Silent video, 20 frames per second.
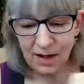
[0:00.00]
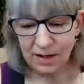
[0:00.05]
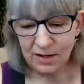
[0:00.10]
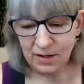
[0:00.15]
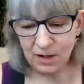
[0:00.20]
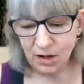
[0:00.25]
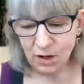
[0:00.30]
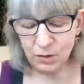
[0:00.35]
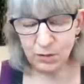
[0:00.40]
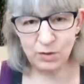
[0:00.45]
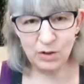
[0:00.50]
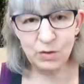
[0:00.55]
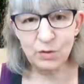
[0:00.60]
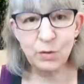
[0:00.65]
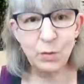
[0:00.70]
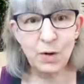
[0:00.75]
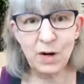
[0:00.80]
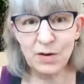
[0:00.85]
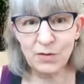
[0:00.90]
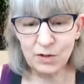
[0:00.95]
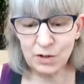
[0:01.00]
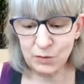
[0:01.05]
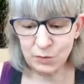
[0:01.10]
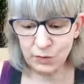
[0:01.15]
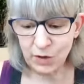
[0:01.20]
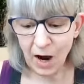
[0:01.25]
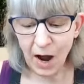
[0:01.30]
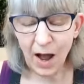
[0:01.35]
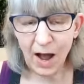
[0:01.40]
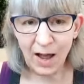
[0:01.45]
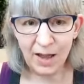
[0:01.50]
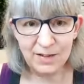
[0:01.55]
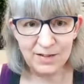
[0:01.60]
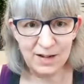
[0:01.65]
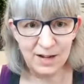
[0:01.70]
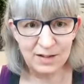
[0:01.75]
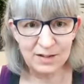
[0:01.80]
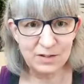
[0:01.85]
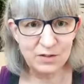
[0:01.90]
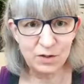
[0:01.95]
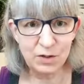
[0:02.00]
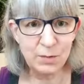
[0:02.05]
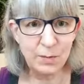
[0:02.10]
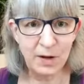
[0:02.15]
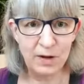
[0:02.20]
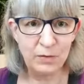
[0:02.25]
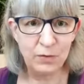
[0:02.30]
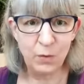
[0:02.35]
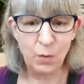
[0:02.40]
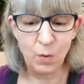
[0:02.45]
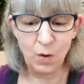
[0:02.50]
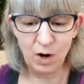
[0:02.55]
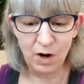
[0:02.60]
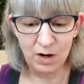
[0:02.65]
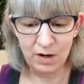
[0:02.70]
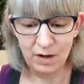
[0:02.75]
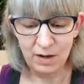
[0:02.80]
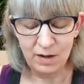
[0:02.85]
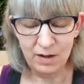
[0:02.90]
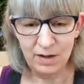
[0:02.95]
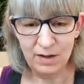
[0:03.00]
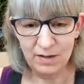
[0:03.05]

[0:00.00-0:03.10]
you know, use whatever you've got. Take a 2x4,